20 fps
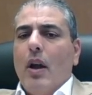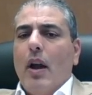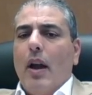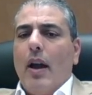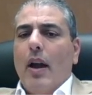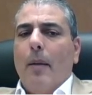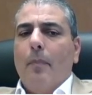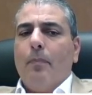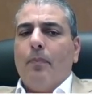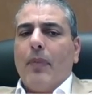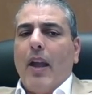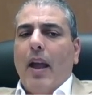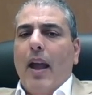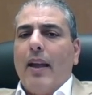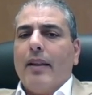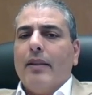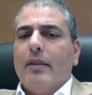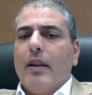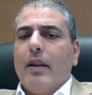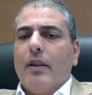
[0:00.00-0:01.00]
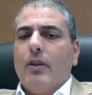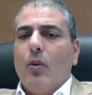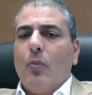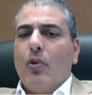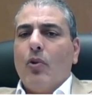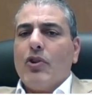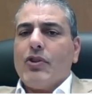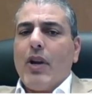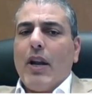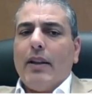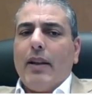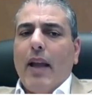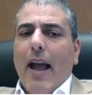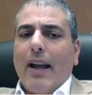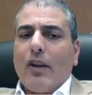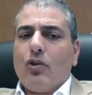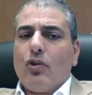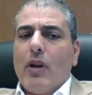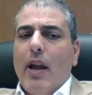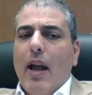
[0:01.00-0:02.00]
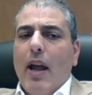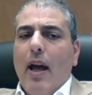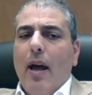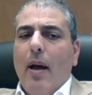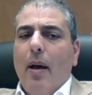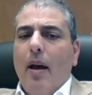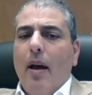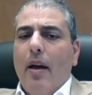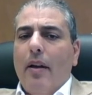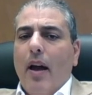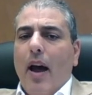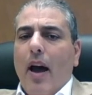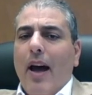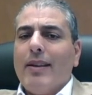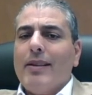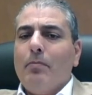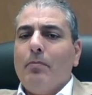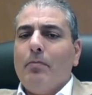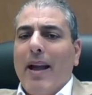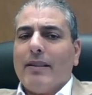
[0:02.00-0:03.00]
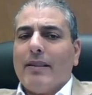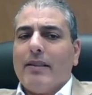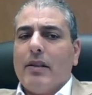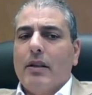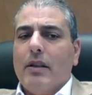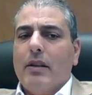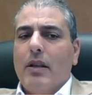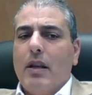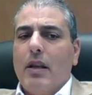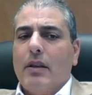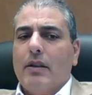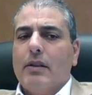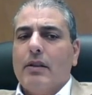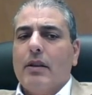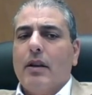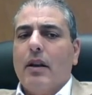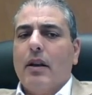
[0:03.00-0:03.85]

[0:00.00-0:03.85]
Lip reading: and demonstrate actually an unmet need